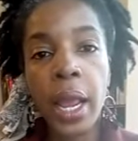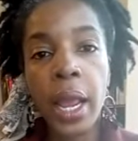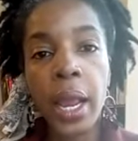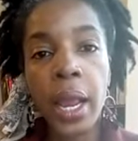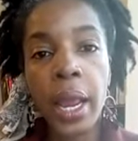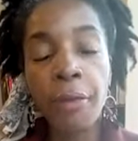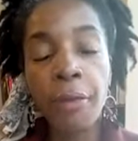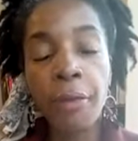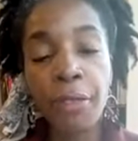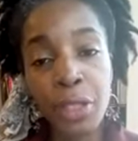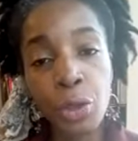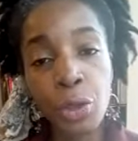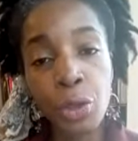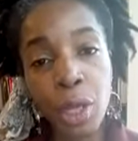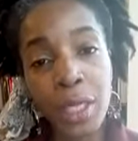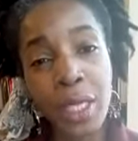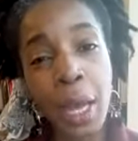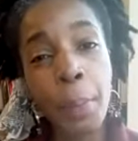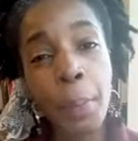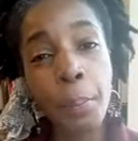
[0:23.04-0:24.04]
if it's
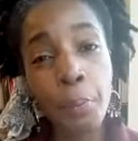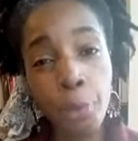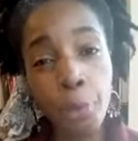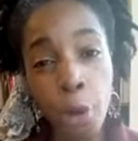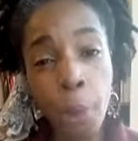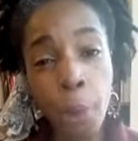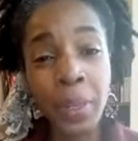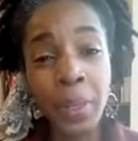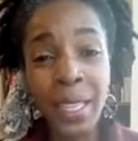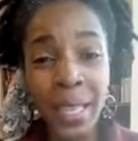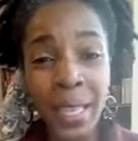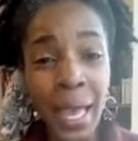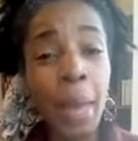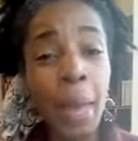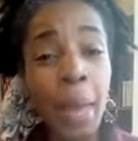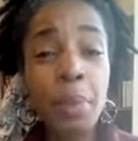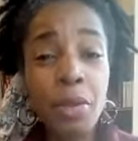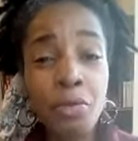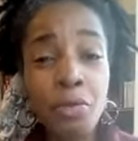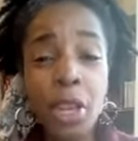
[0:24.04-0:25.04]
not done properly, can
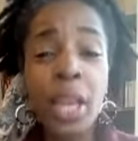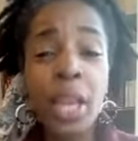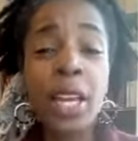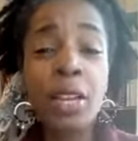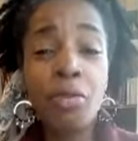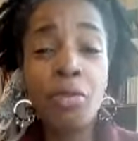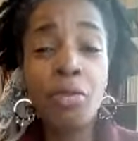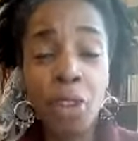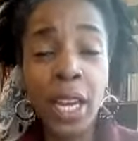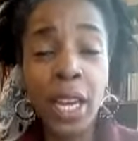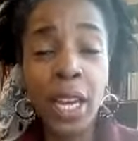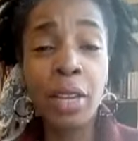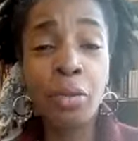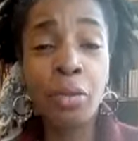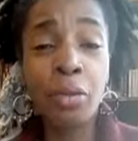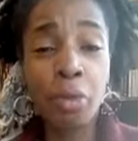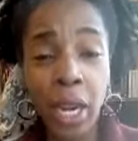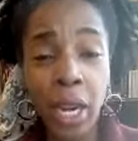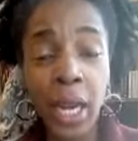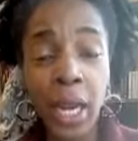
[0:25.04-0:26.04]
be
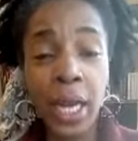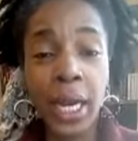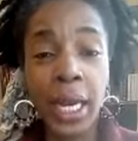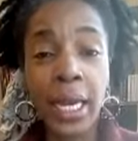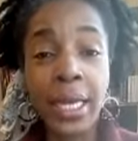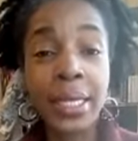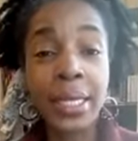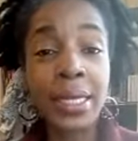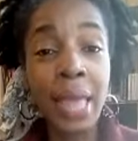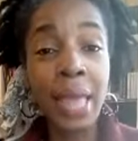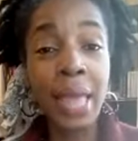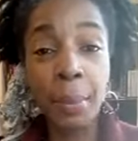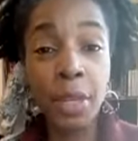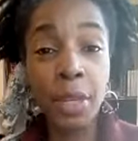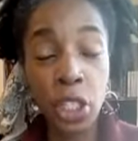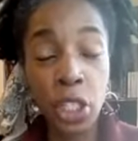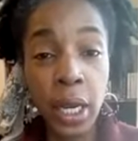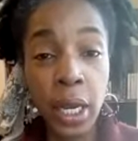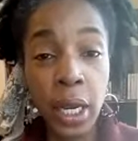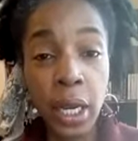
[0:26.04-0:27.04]
really
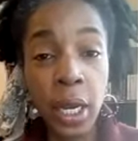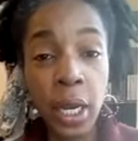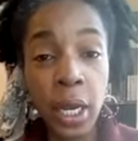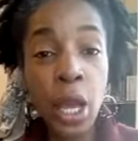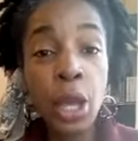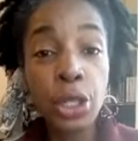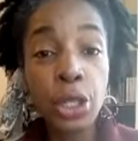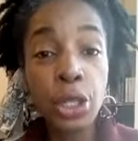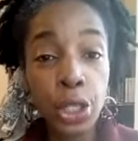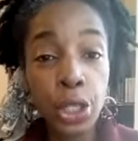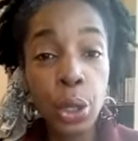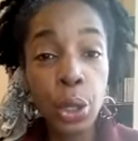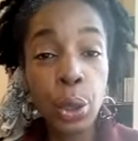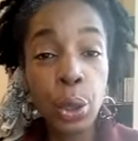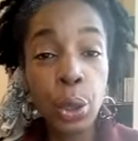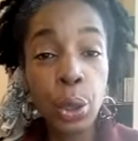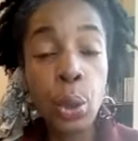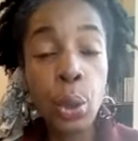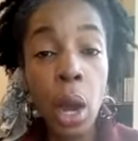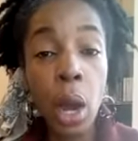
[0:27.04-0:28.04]
damaging
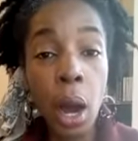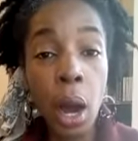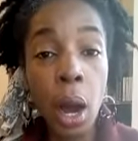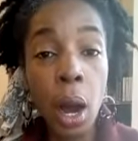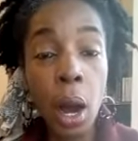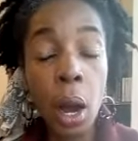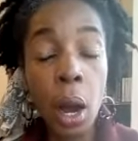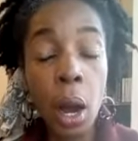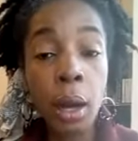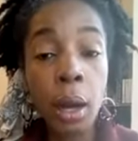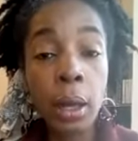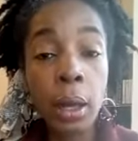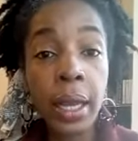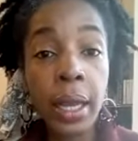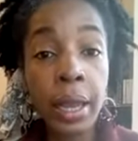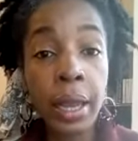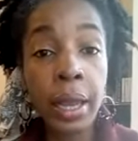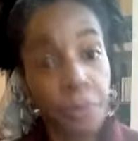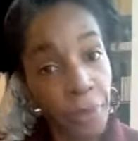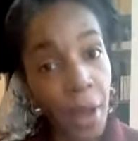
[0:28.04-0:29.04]
to our
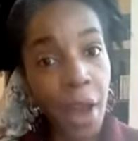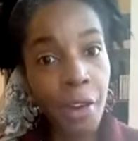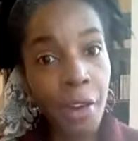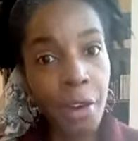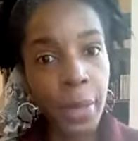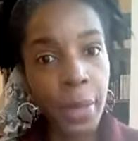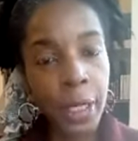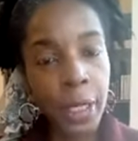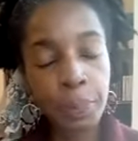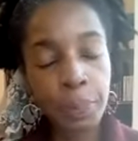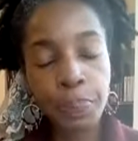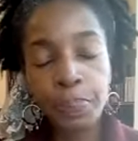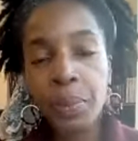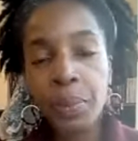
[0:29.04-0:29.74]
environment.